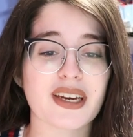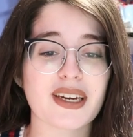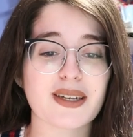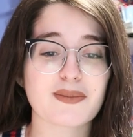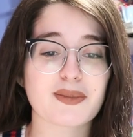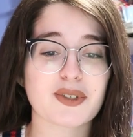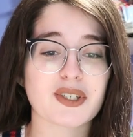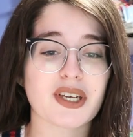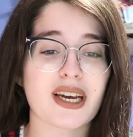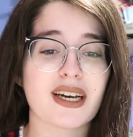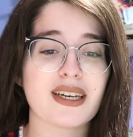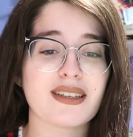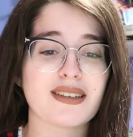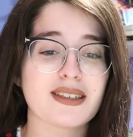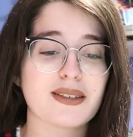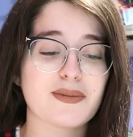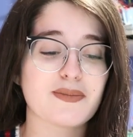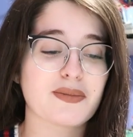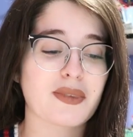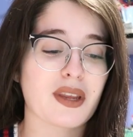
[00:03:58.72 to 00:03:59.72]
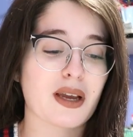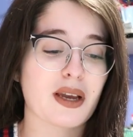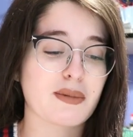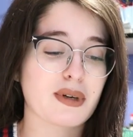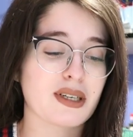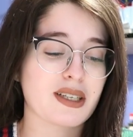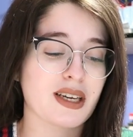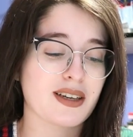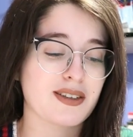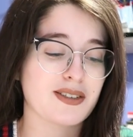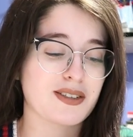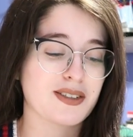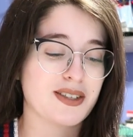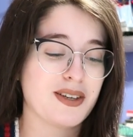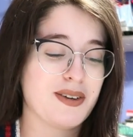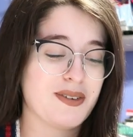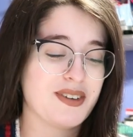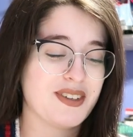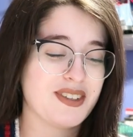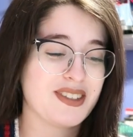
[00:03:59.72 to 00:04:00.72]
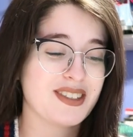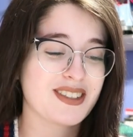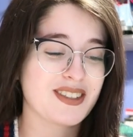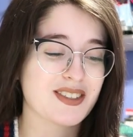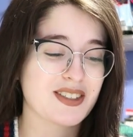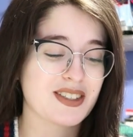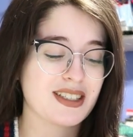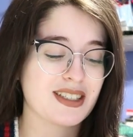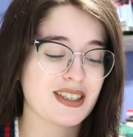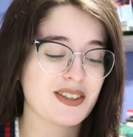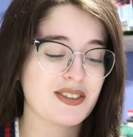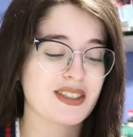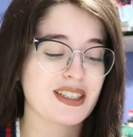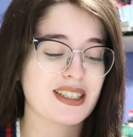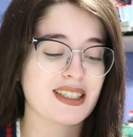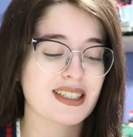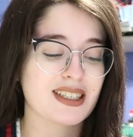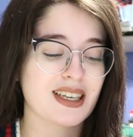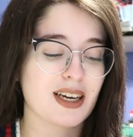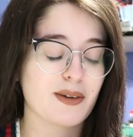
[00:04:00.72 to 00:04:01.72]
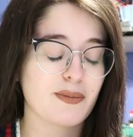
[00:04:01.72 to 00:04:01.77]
Okay, she has it. I'm gonna text her so she knows that it's